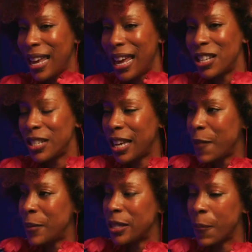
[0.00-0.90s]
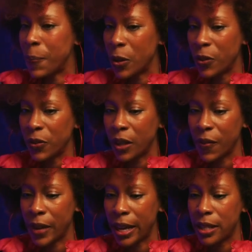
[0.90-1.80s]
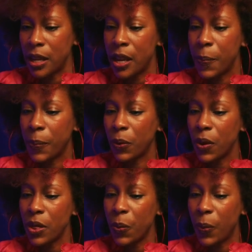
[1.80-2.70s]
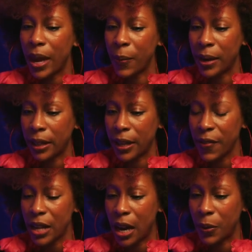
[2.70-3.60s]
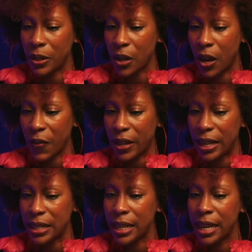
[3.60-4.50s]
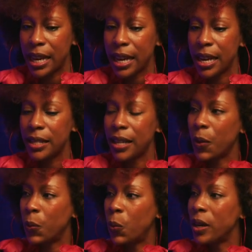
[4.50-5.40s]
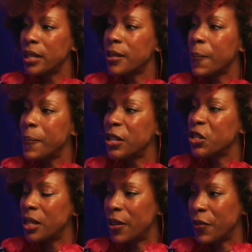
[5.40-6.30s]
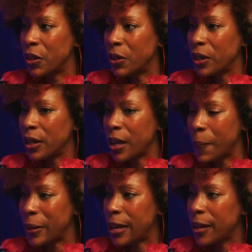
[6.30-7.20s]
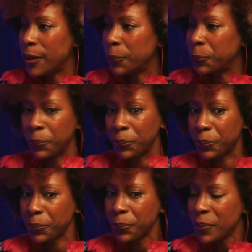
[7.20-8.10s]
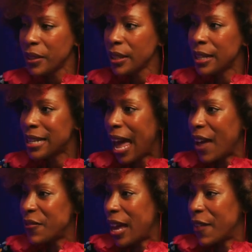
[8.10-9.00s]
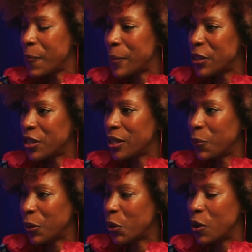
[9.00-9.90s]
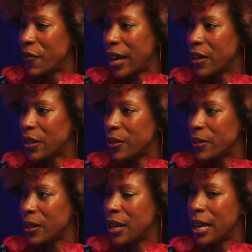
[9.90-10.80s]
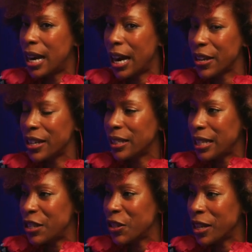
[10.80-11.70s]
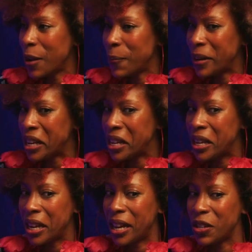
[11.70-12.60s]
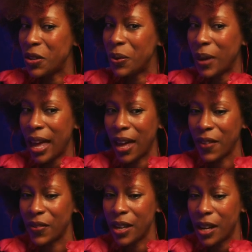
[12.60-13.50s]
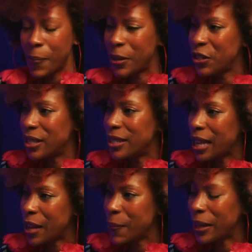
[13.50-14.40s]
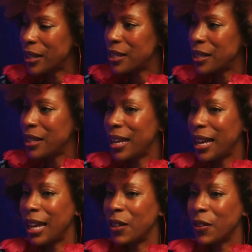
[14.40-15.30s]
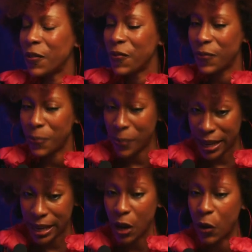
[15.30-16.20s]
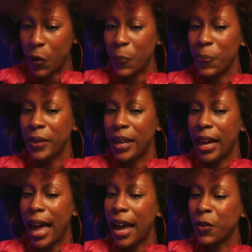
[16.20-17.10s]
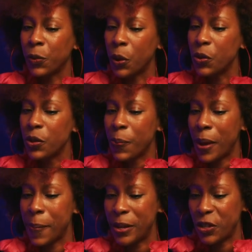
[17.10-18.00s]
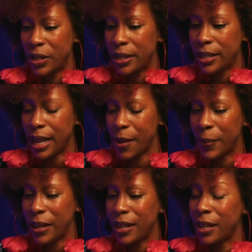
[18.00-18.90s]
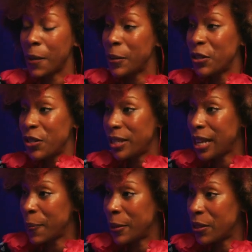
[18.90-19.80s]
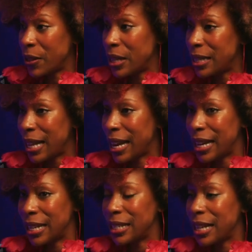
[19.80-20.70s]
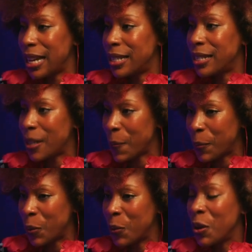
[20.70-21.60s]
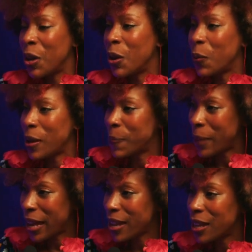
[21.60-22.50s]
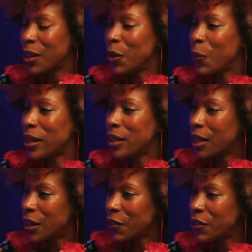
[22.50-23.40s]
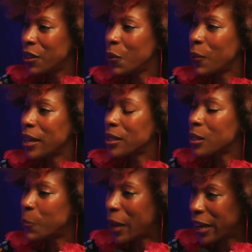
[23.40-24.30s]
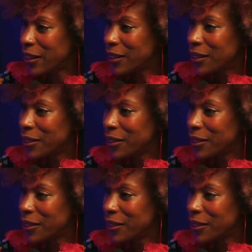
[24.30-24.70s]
And she gave me some beautiful advice. But on the way, when I left Howard's office, he said, what is the mission of your company? You have to have a mission with core values. How are you going to lead your company and you don't have a mission statement? And on the plane home, I wrote my mission statement. And our mission statement to this day is, it's simple. We bake, we love, we inspire.